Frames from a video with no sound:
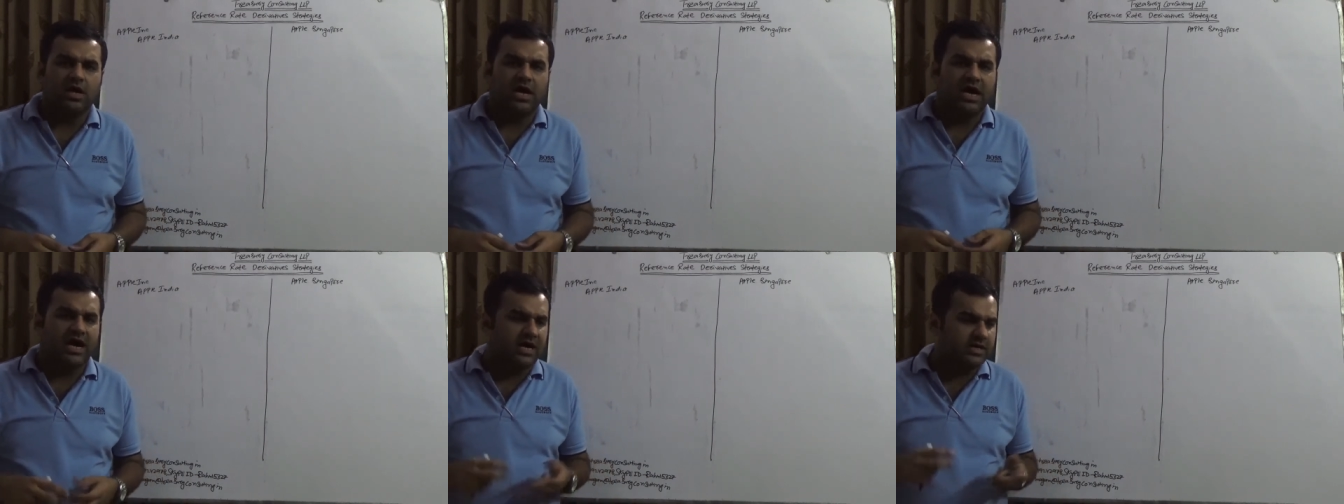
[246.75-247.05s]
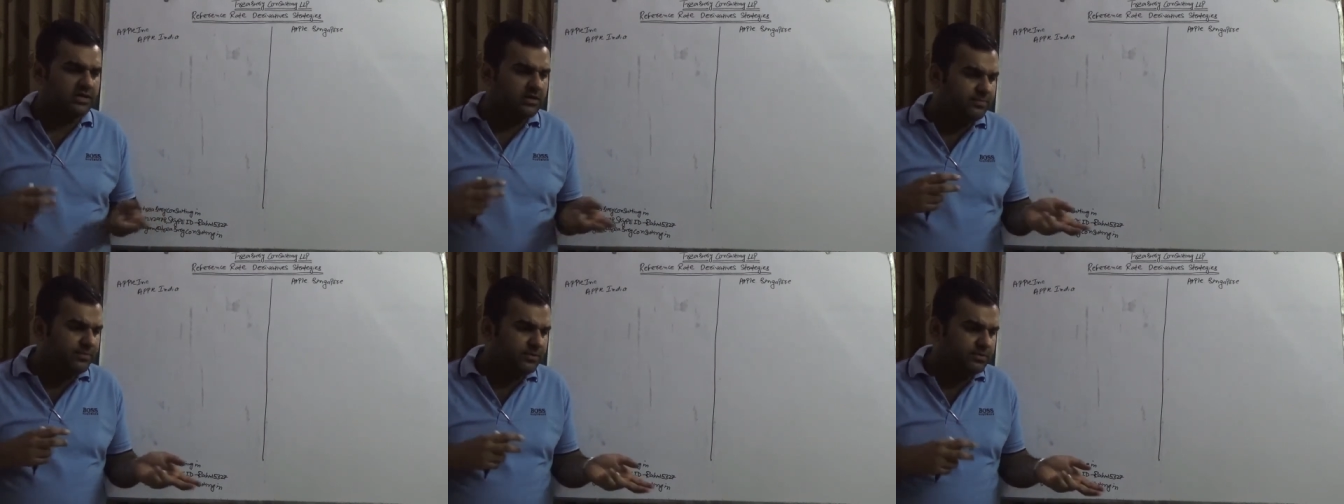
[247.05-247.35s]

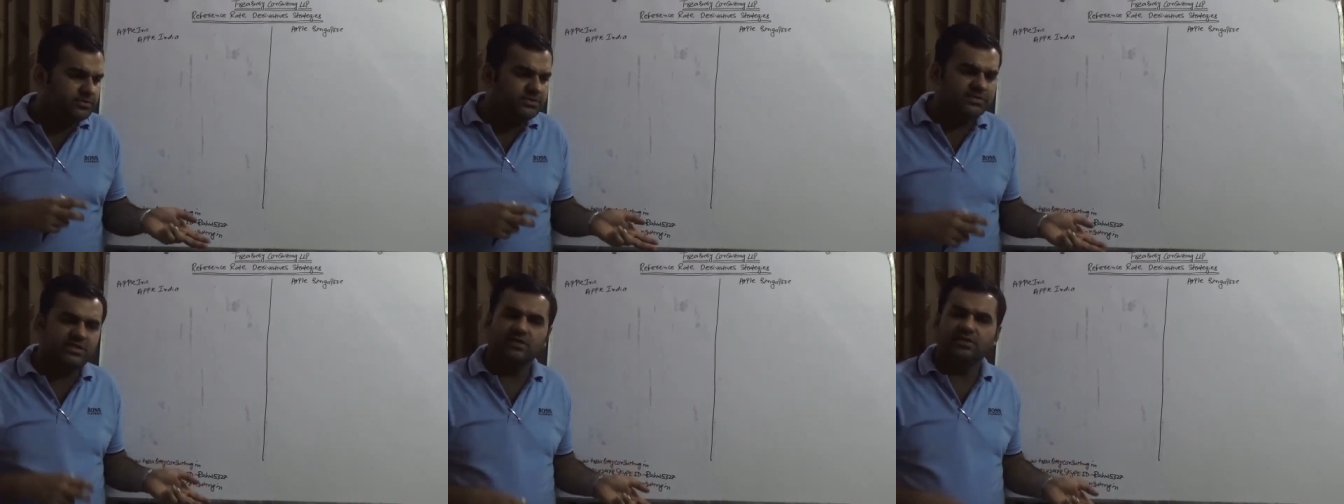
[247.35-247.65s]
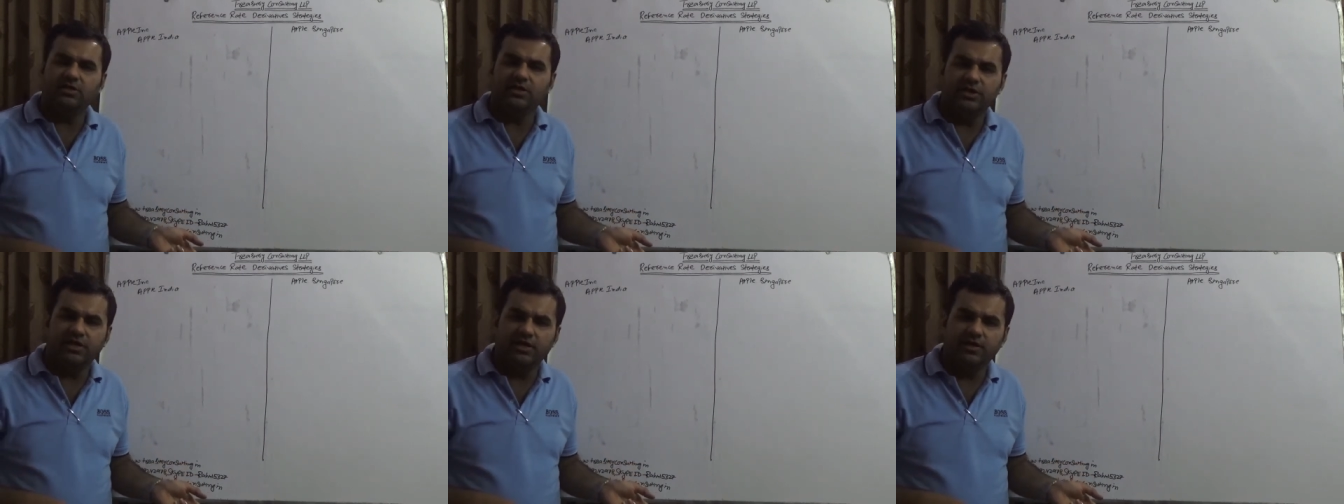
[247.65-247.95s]
are they producing
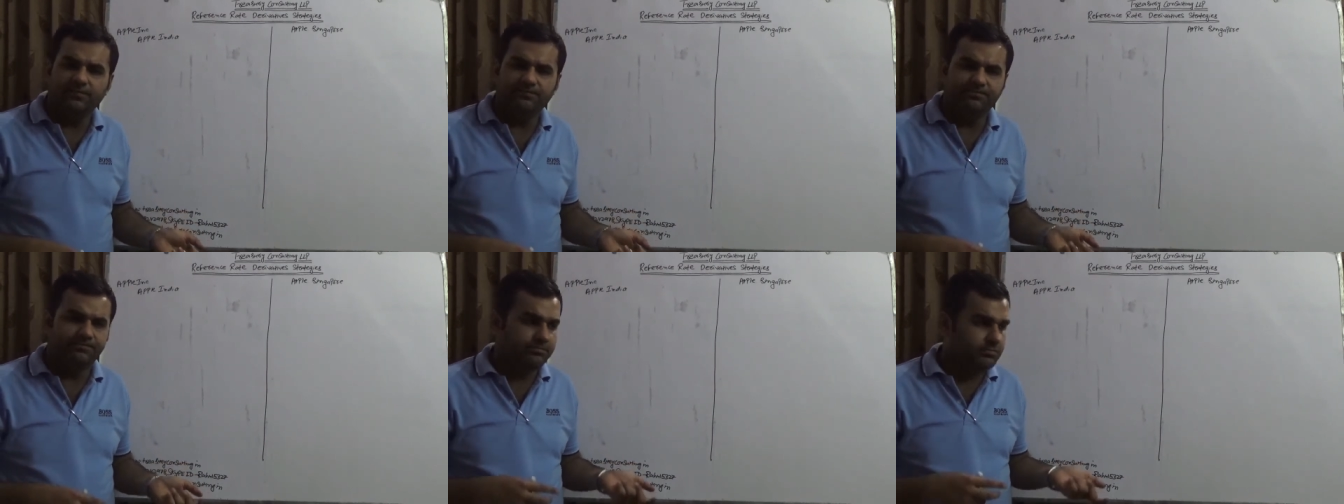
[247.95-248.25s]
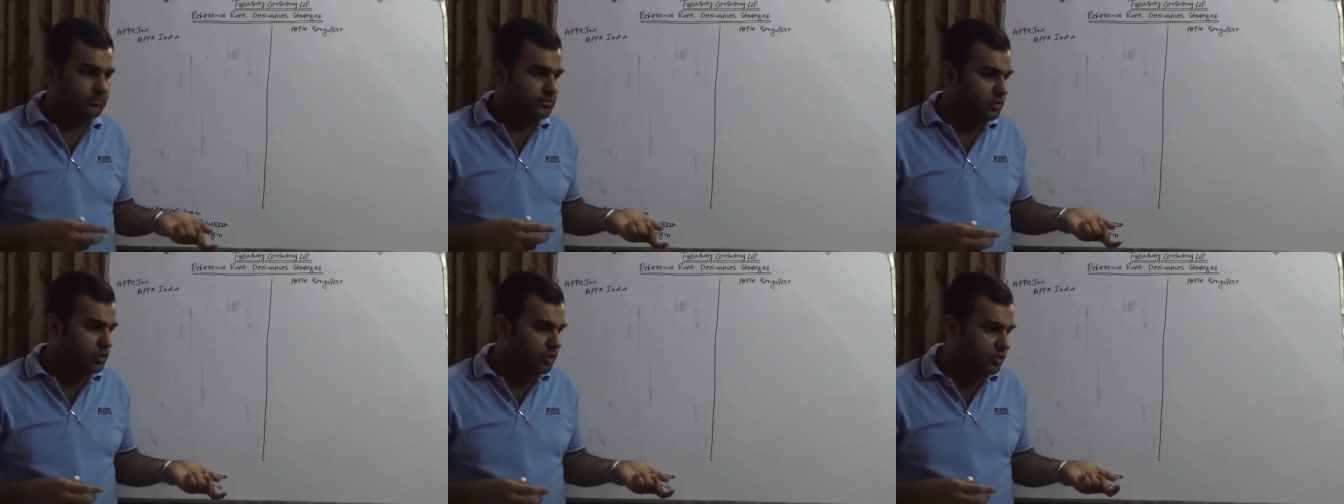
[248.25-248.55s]
in India?
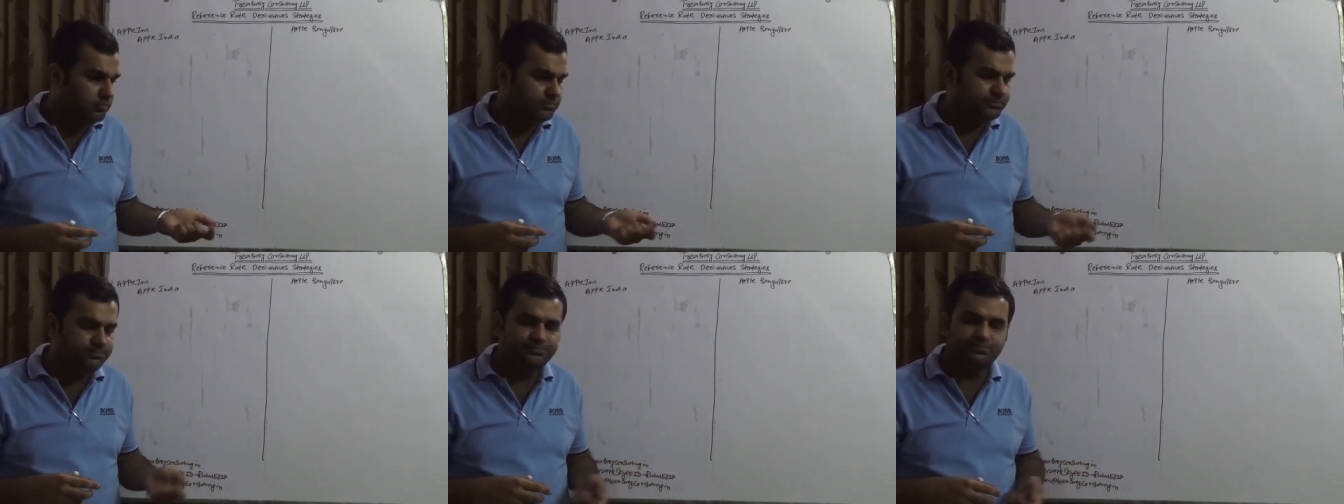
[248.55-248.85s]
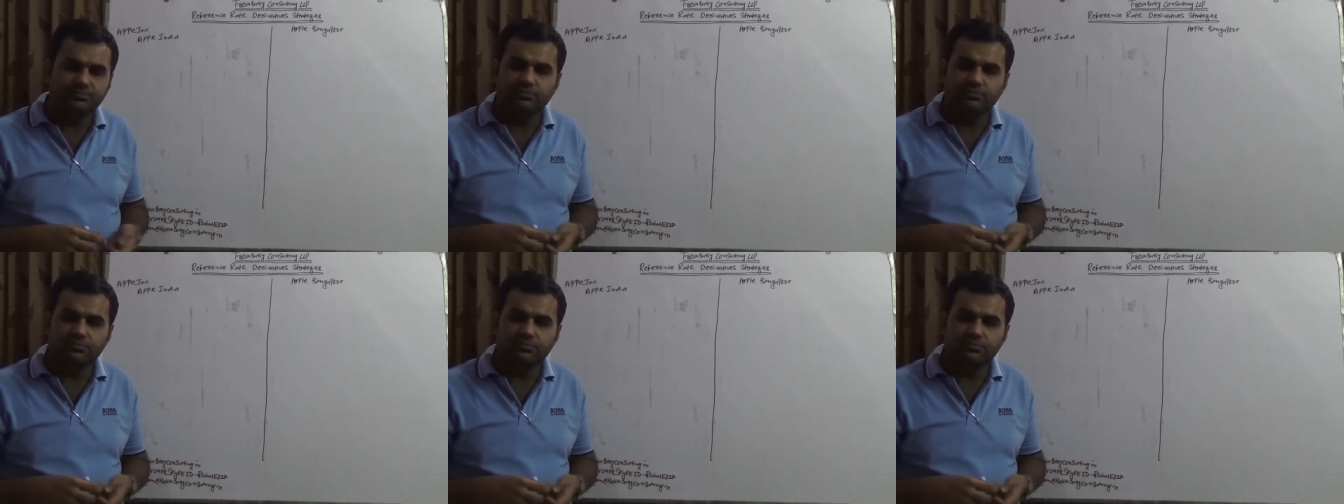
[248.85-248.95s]
No.